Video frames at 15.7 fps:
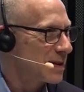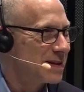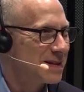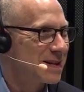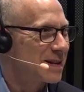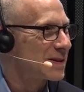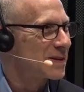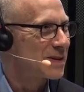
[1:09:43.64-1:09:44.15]

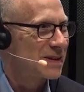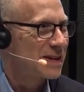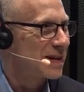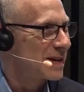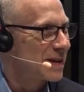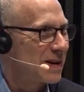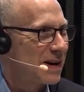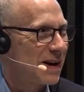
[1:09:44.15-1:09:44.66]
blended
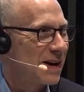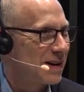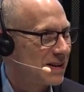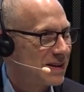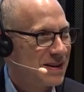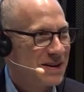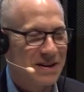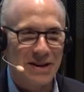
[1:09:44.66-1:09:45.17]
learning at
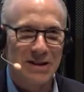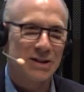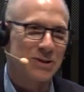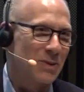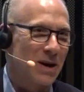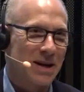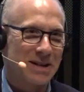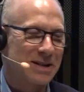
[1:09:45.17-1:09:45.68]
all. They
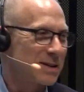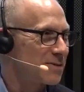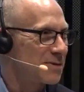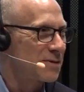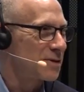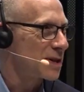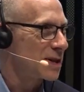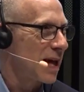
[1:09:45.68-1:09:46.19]
just wanted some
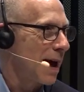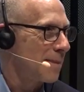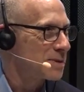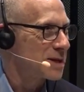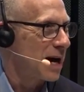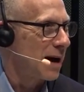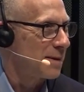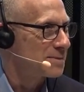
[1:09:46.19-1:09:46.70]
free
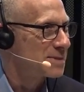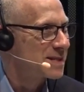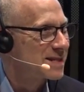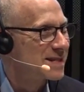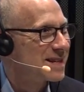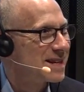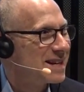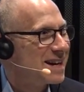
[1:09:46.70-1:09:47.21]

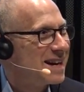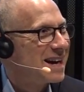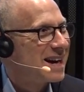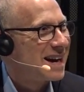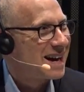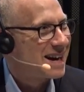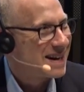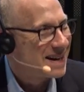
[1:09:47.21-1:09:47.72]
laptops.
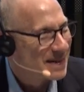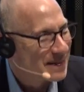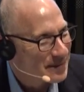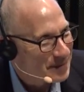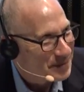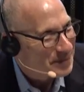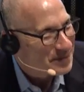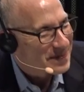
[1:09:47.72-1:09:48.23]

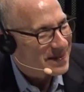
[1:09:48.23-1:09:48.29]
Um,